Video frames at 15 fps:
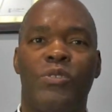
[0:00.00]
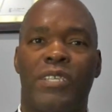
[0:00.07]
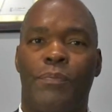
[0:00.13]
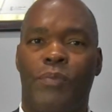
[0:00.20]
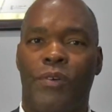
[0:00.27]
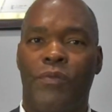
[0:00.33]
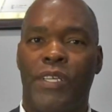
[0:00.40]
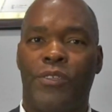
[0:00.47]

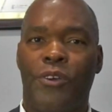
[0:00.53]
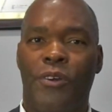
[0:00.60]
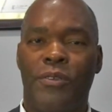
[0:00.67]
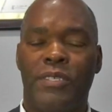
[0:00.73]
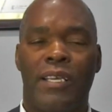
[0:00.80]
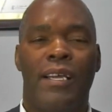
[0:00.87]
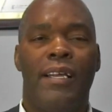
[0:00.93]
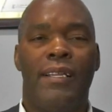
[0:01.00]
separate
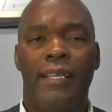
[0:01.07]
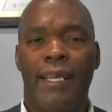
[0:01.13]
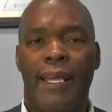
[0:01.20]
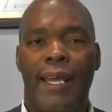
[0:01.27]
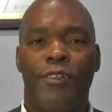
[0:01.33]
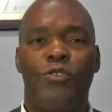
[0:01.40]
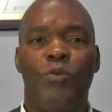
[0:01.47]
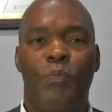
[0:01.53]
returns, they
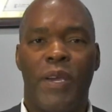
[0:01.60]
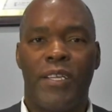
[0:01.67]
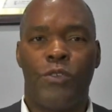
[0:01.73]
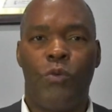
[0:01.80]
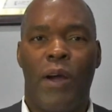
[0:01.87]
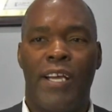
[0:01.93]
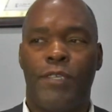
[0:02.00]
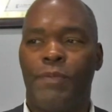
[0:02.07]
get to pay twice,